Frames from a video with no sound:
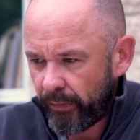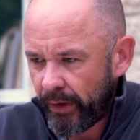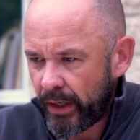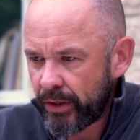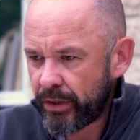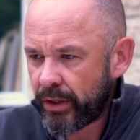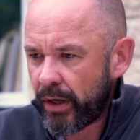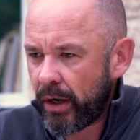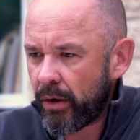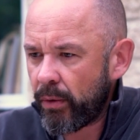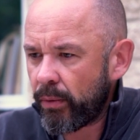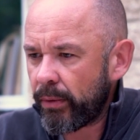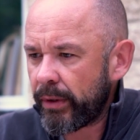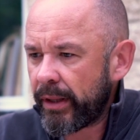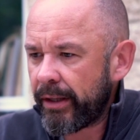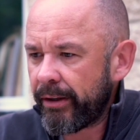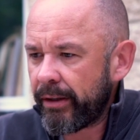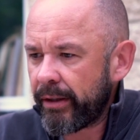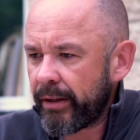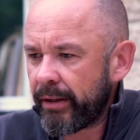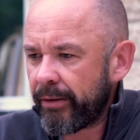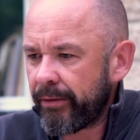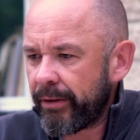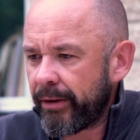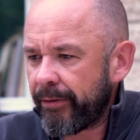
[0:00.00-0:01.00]
So
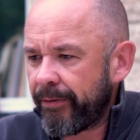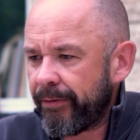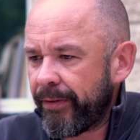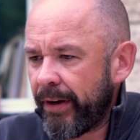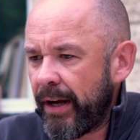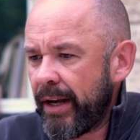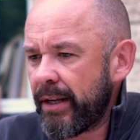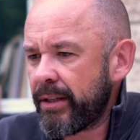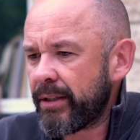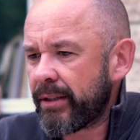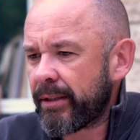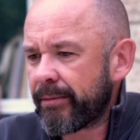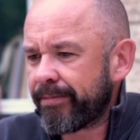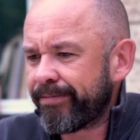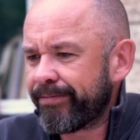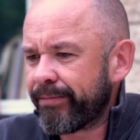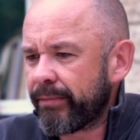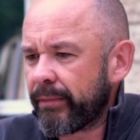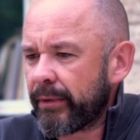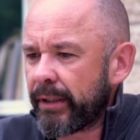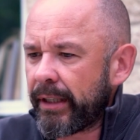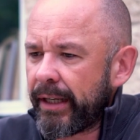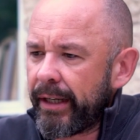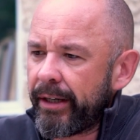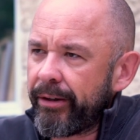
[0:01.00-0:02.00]
the first
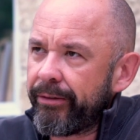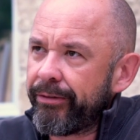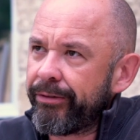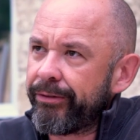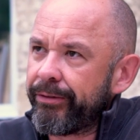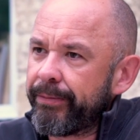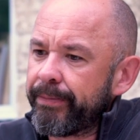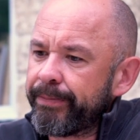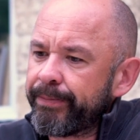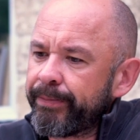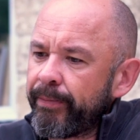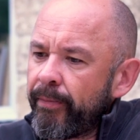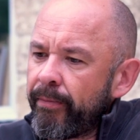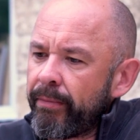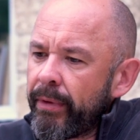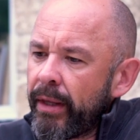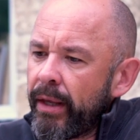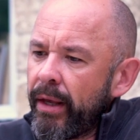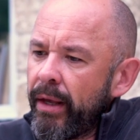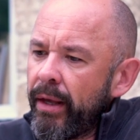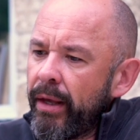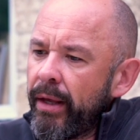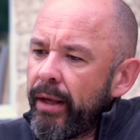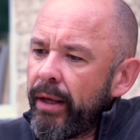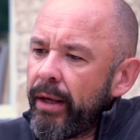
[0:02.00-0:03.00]
kind of
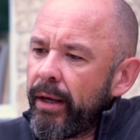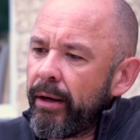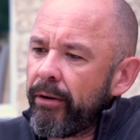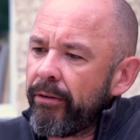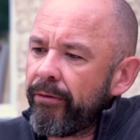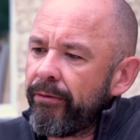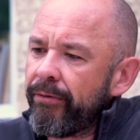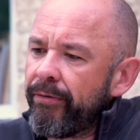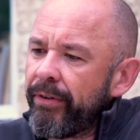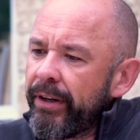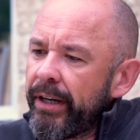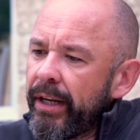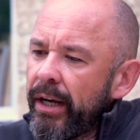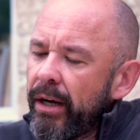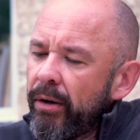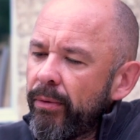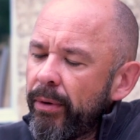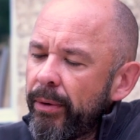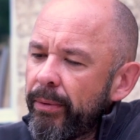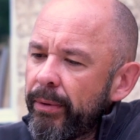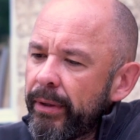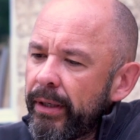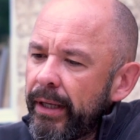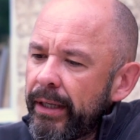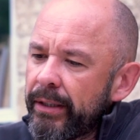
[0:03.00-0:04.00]
video
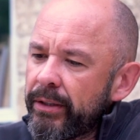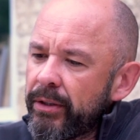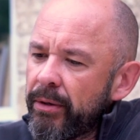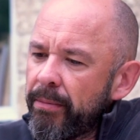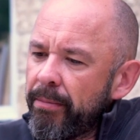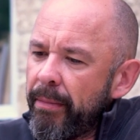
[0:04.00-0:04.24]
we would like to